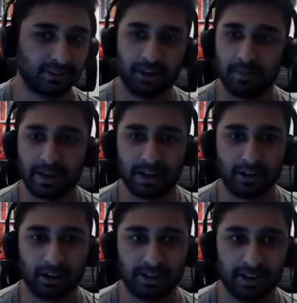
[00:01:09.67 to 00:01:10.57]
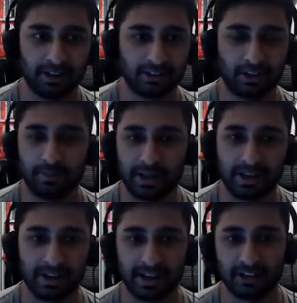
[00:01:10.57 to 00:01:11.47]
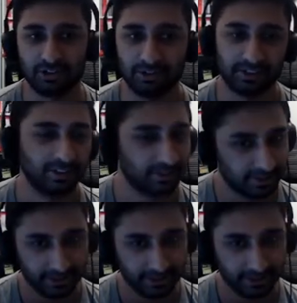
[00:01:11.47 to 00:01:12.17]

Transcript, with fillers: started making content, started making connections, and